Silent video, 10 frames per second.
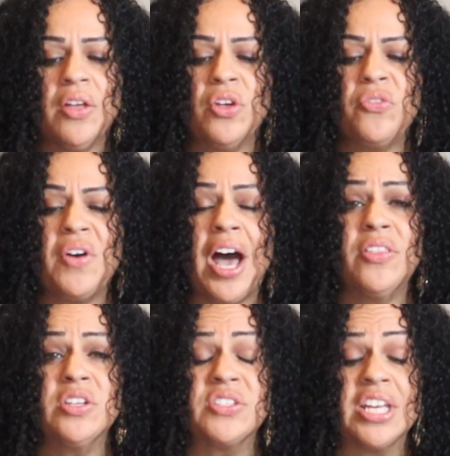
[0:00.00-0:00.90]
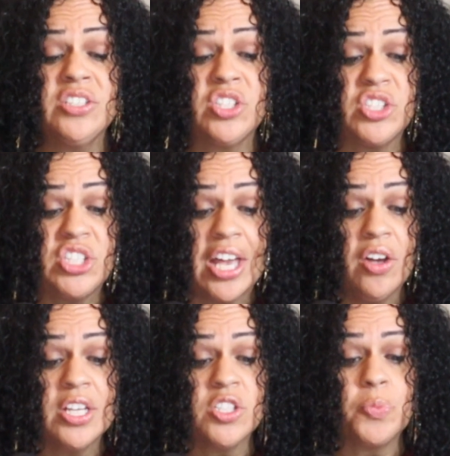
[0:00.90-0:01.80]
The Father said to tell
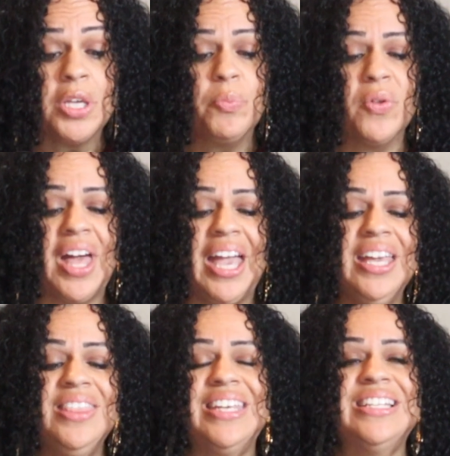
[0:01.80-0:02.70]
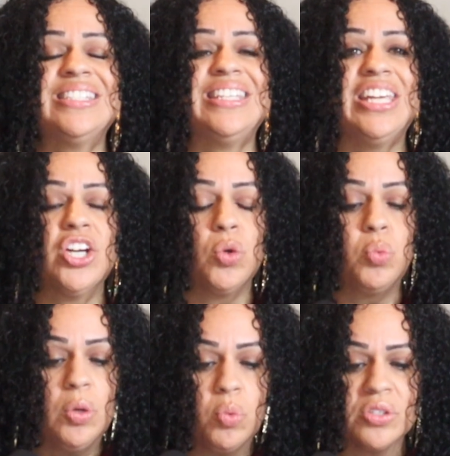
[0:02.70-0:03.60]
his people that in this year
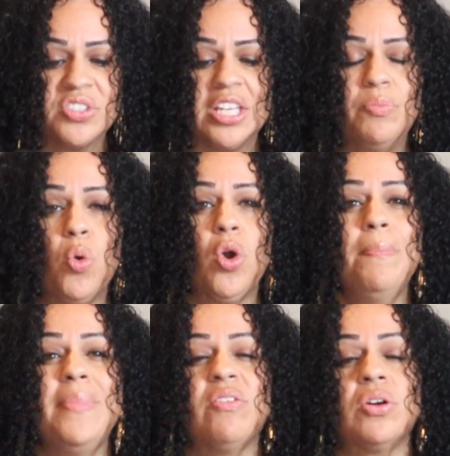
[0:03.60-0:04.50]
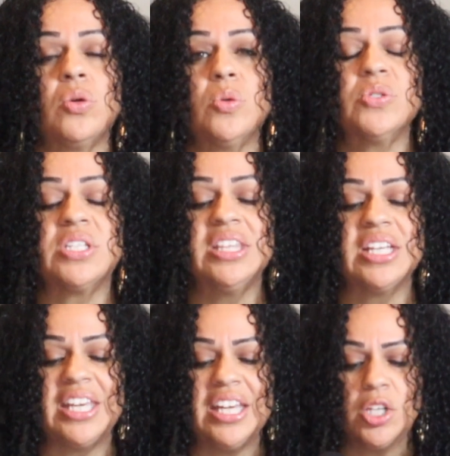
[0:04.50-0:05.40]
we will see more miracles in the
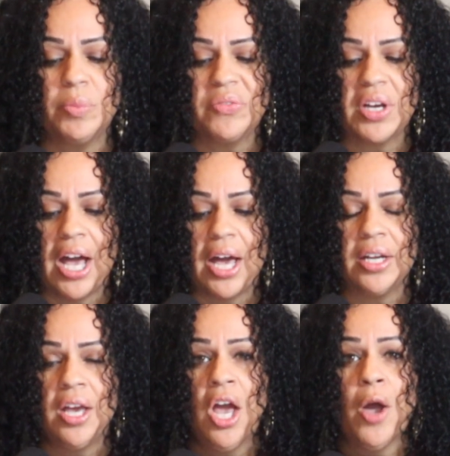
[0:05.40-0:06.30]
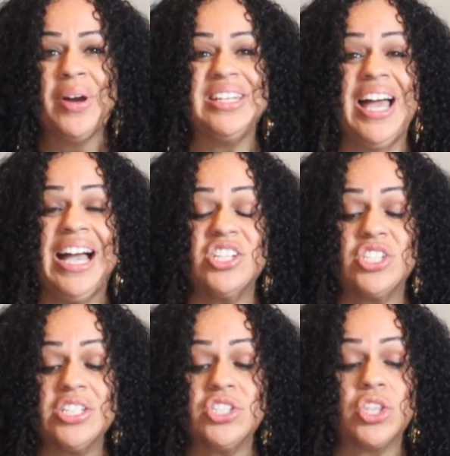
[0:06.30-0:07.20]
kingdom of God, but not
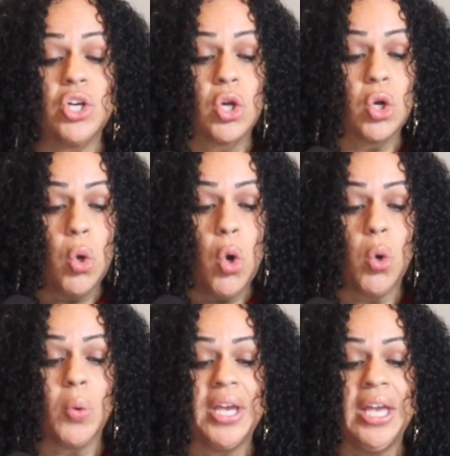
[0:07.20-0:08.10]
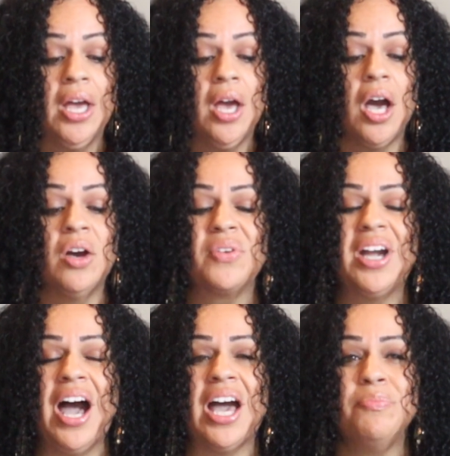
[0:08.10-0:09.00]
just the glory of
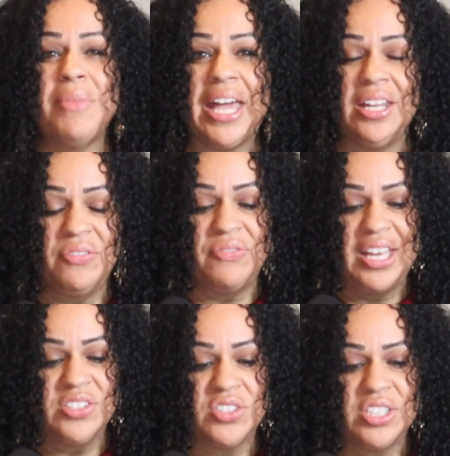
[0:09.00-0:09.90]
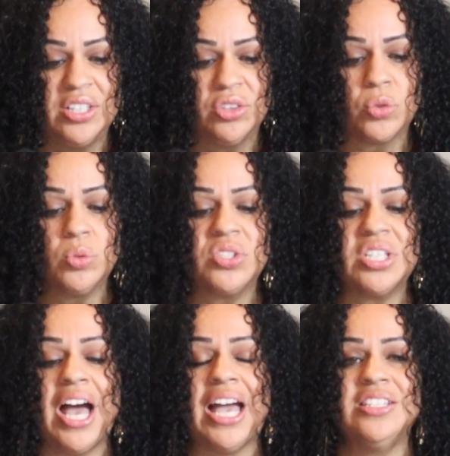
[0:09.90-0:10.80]
God manifested through
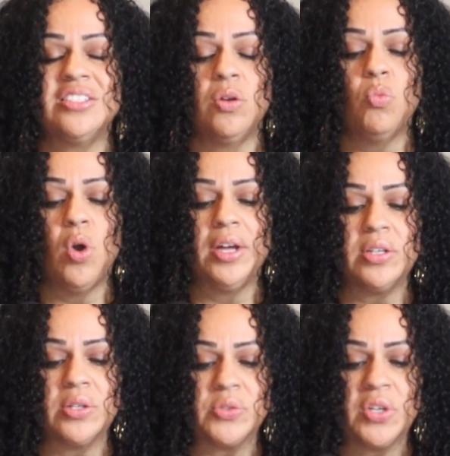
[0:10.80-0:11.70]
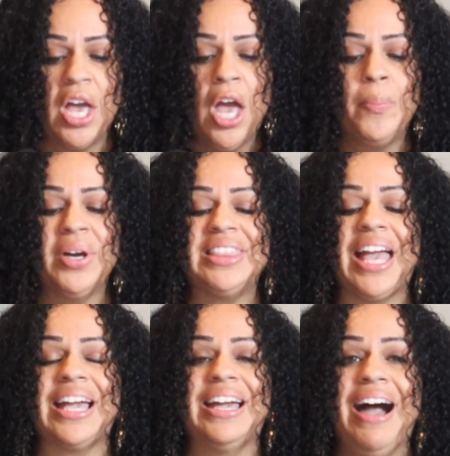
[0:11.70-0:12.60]
signs and wonders, but
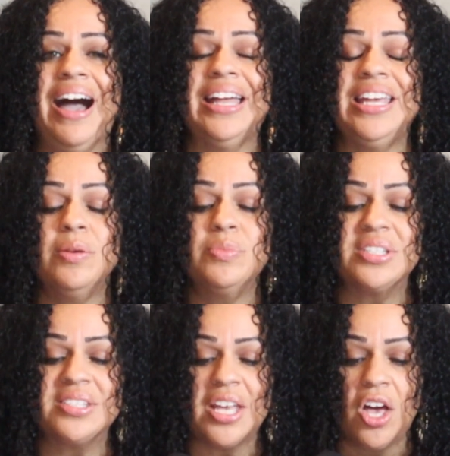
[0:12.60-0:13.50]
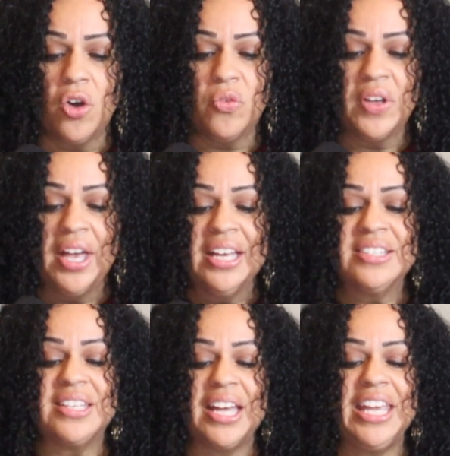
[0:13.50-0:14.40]
that God Himself
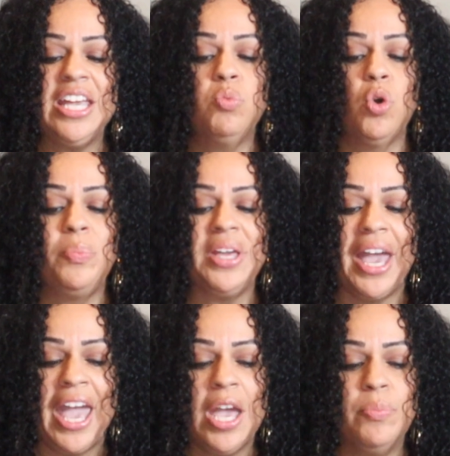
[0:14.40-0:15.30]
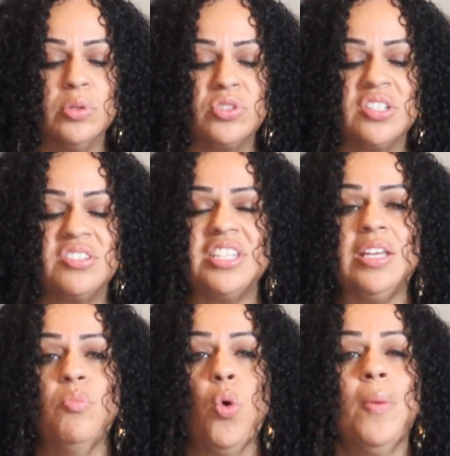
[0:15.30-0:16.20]
said He will be able to see
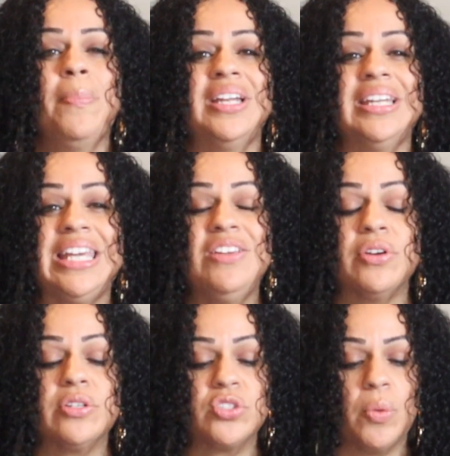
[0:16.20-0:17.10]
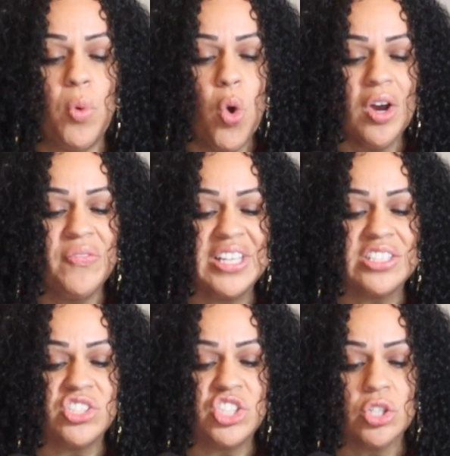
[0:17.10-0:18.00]
more believers, more of
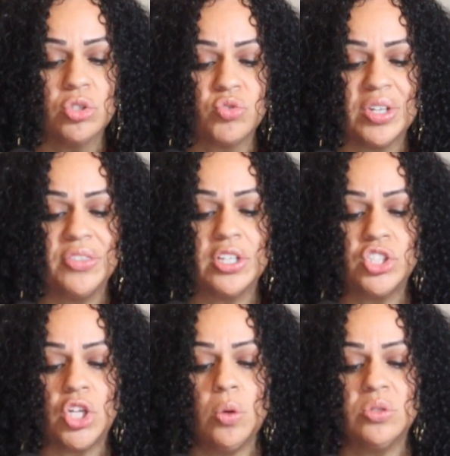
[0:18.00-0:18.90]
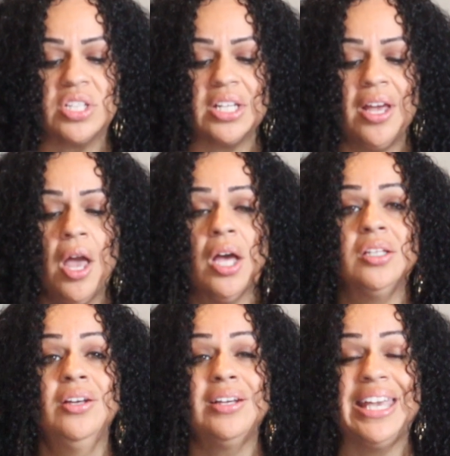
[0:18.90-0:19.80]
His children, the chosen,
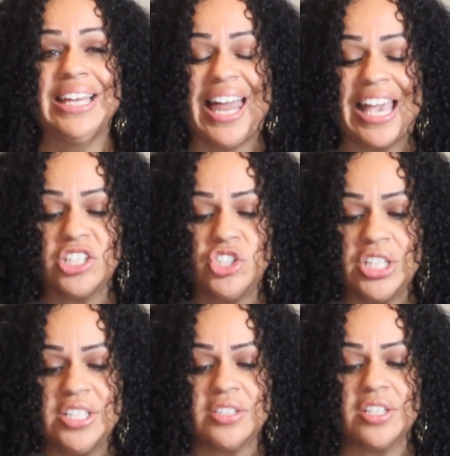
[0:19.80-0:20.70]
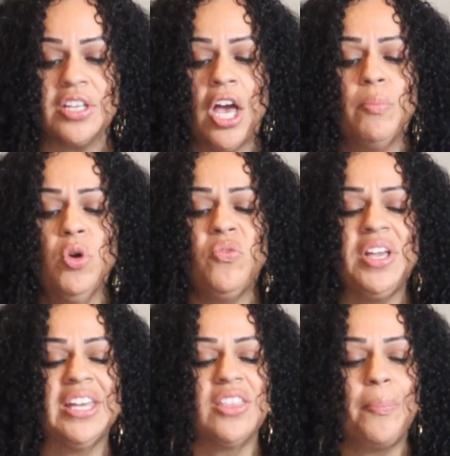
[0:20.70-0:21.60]
looking like Jesus,
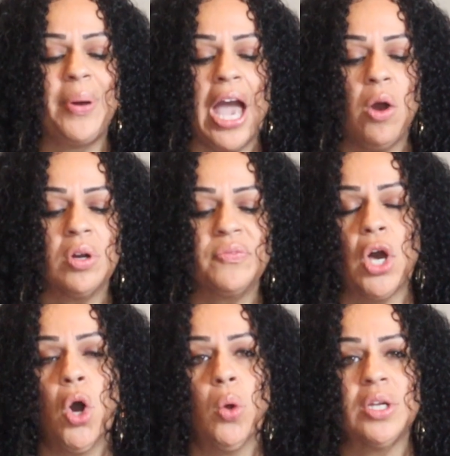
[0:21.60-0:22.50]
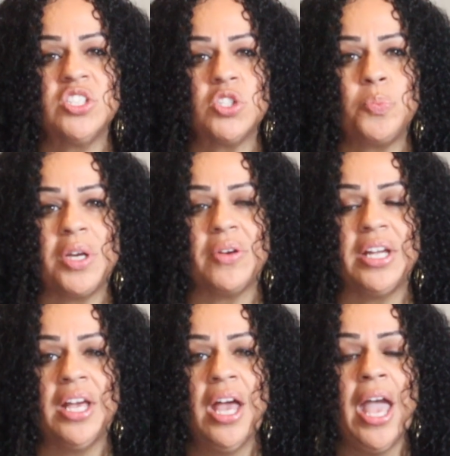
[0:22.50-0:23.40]
moving in the power of the Holy
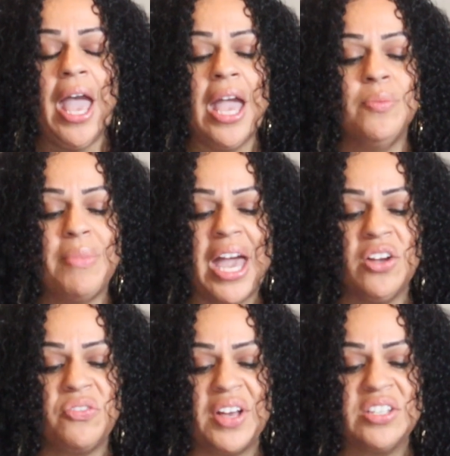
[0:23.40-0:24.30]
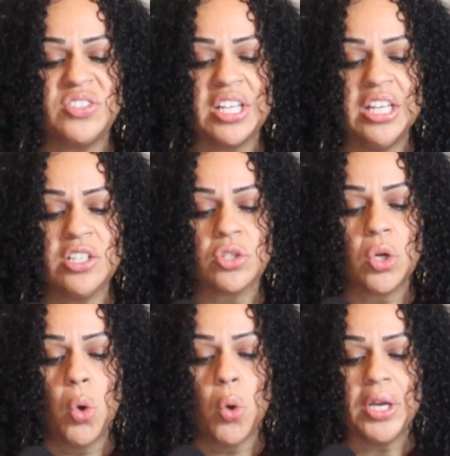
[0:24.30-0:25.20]
Spirit and manifesting his
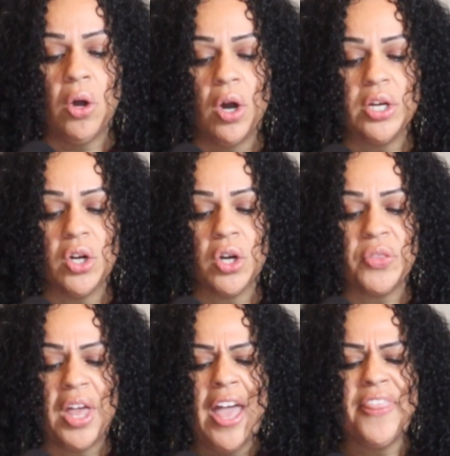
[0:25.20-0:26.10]
glory on earth.